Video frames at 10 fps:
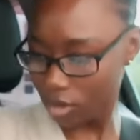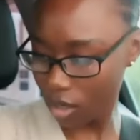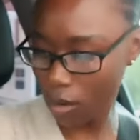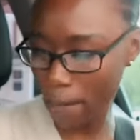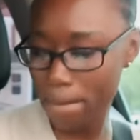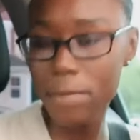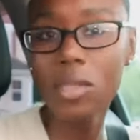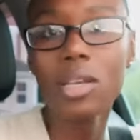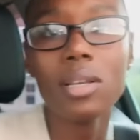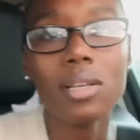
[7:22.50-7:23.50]
Okay.
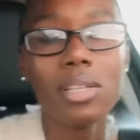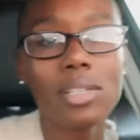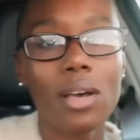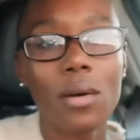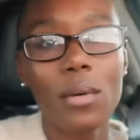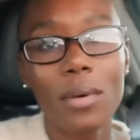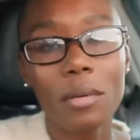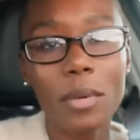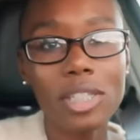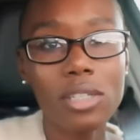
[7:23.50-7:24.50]
So what
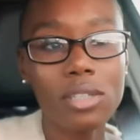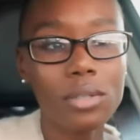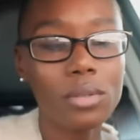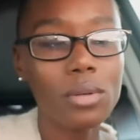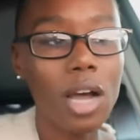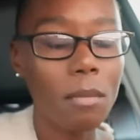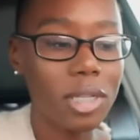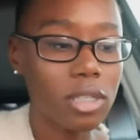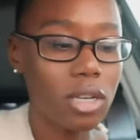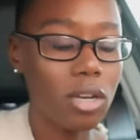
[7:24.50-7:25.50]
I'm about to do, I'm
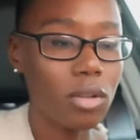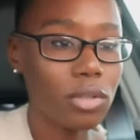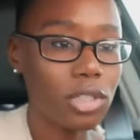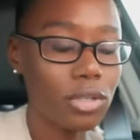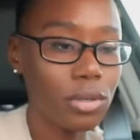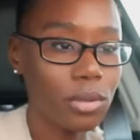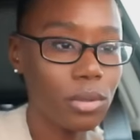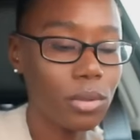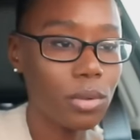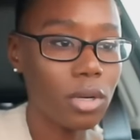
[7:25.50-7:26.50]
about to go
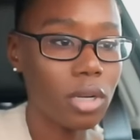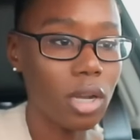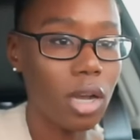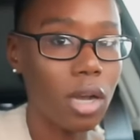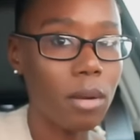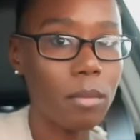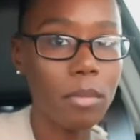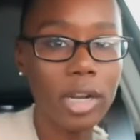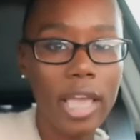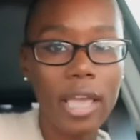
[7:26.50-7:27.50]
to
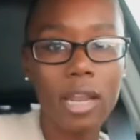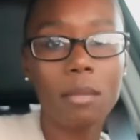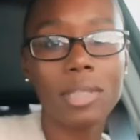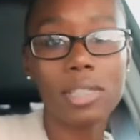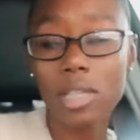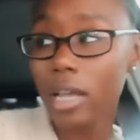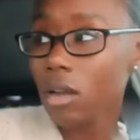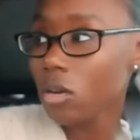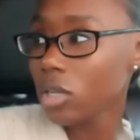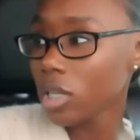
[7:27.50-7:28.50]
Brigade. I'm about to sign
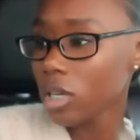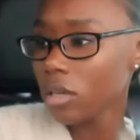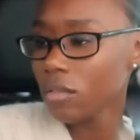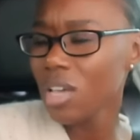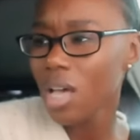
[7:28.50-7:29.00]
out on leave.